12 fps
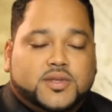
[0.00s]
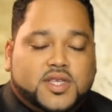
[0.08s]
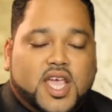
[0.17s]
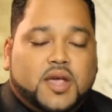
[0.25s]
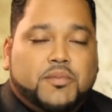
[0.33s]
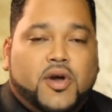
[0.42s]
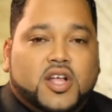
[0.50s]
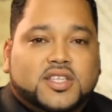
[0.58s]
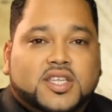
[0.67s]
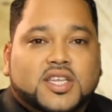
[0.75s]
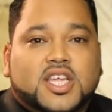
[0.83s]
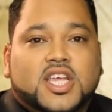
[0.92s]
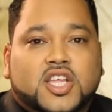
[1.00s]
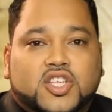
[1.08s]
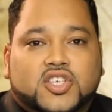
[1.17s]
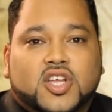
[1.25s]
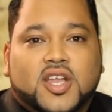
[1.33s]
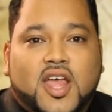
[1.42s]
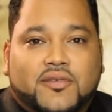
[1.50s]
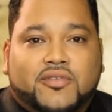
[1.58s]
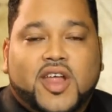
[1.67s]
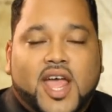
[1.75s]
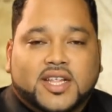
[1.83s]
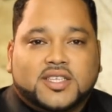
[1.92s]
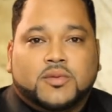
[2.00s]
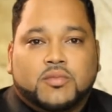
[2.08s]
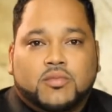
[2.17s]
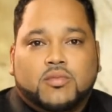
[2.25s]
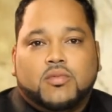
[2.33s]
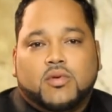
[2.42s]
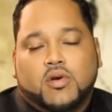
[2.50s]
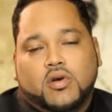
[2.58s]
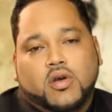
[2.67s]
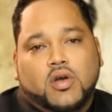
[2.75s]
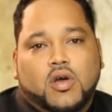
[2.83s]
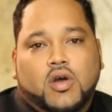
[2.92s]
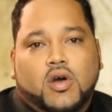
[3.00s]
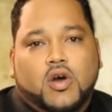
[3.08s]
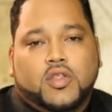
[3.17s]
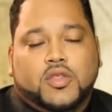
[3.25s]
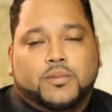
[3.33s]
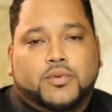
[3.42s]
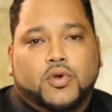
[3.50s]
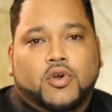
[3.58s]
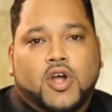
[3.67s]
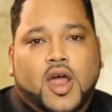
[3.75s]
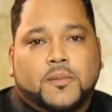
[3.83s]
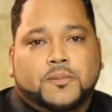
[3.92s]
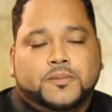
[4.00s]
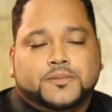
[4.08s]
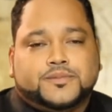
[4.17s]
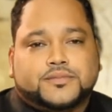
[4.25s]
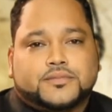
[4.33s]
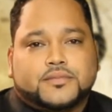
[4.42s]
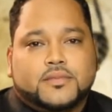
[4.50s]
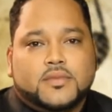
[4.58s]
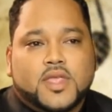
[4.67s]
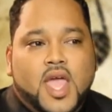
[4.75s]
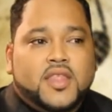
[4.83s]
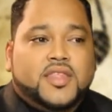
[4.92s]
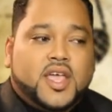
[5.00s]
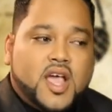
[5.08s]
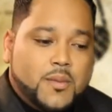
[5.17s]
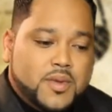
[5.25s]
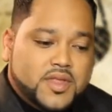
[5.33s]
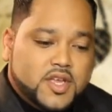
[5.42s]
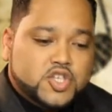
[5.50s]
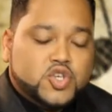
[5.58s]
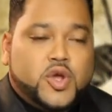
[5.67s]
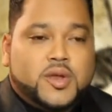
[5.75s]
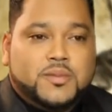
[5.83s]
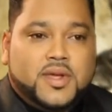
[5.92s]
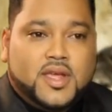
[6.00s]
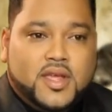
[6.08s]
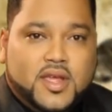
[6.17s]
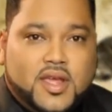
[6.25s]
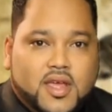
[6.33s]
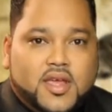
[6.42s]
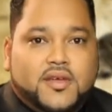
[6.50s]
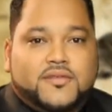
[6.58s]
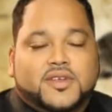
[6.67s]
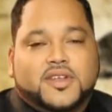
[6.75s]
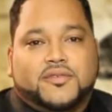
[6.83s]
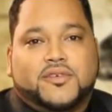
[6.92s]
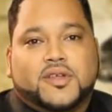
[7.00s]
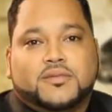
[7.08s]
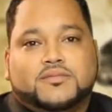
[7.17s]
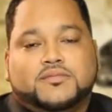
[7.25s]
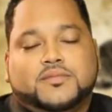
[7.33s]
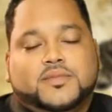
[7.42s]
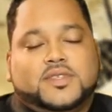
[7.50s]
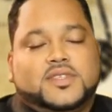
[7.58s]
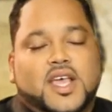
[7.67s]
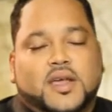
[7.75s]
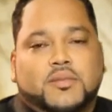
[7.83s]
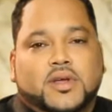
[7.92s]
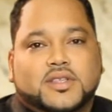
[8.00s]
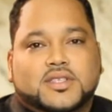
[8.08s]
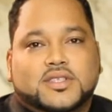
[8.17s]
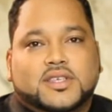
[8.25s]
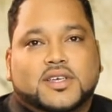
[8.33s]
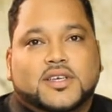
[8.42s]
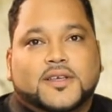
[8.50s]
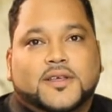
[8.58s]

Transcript: take part in each and every item on the program, and they come and they join me for different segments.